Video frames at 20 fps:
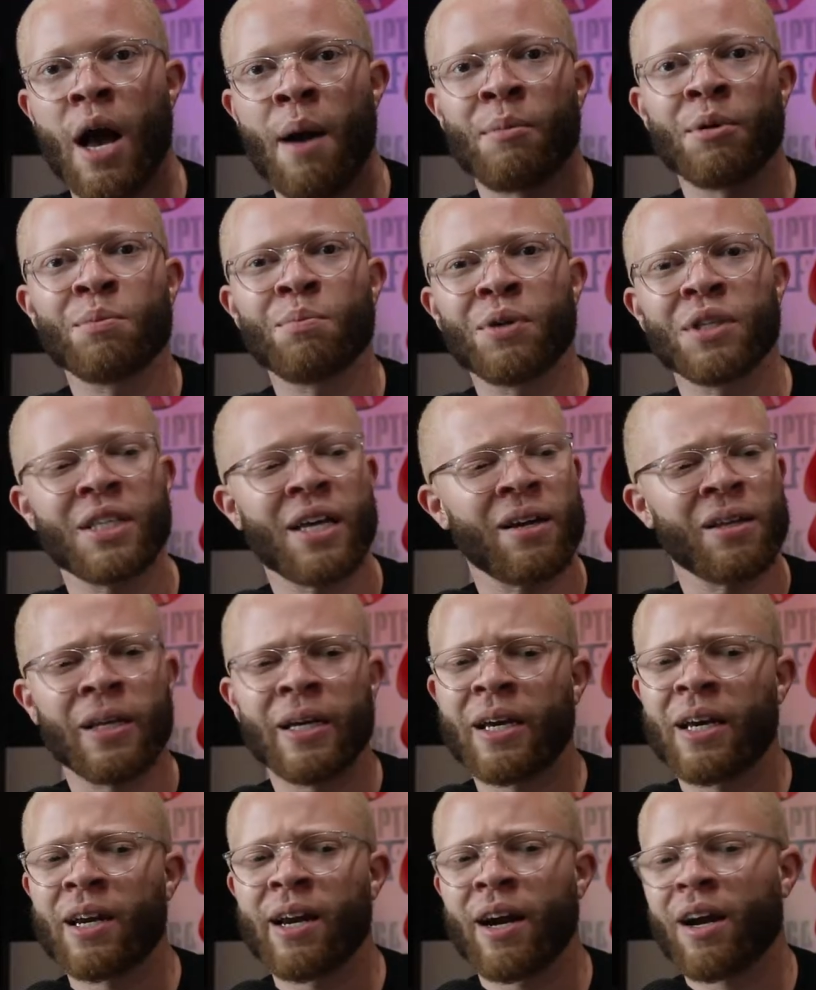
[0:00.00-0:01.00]
I'm gonna put that
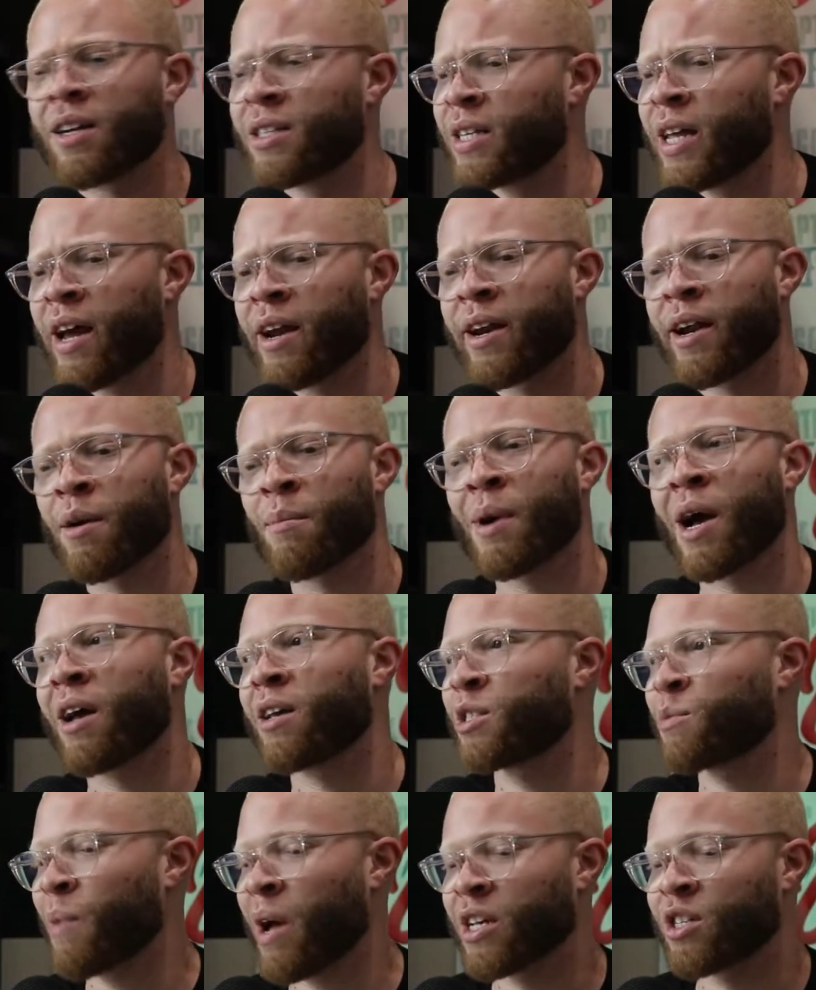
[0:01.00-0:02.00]
link in there because now they are my
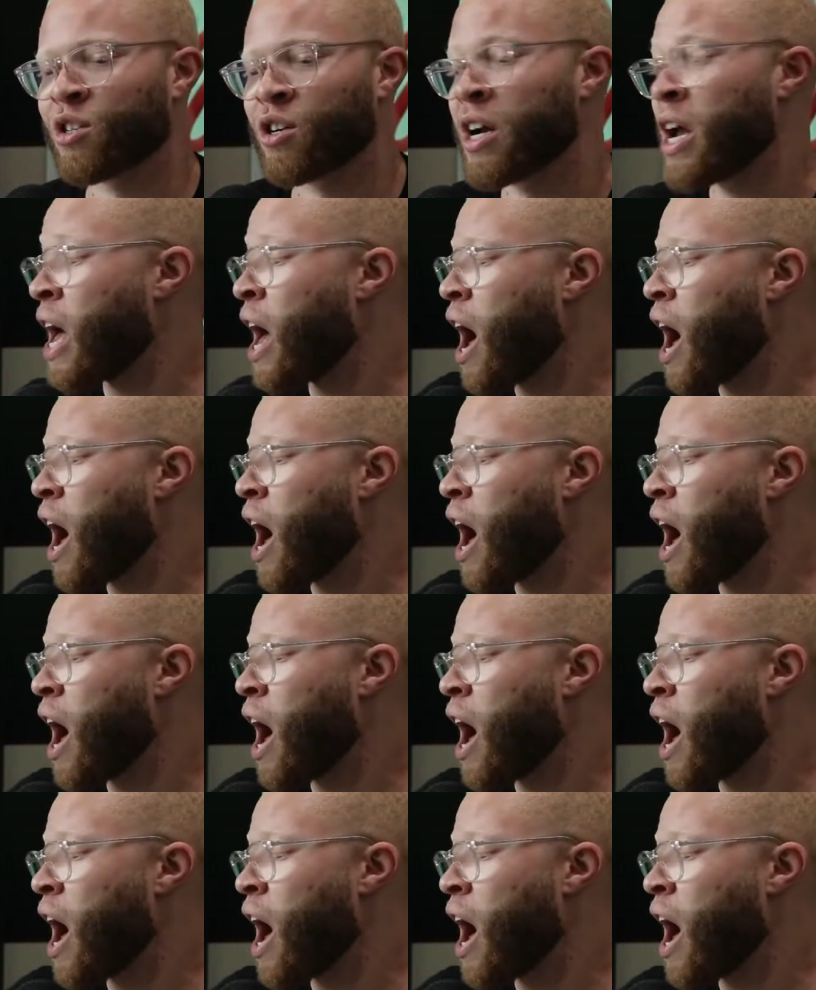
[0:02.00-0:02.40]
sponsor.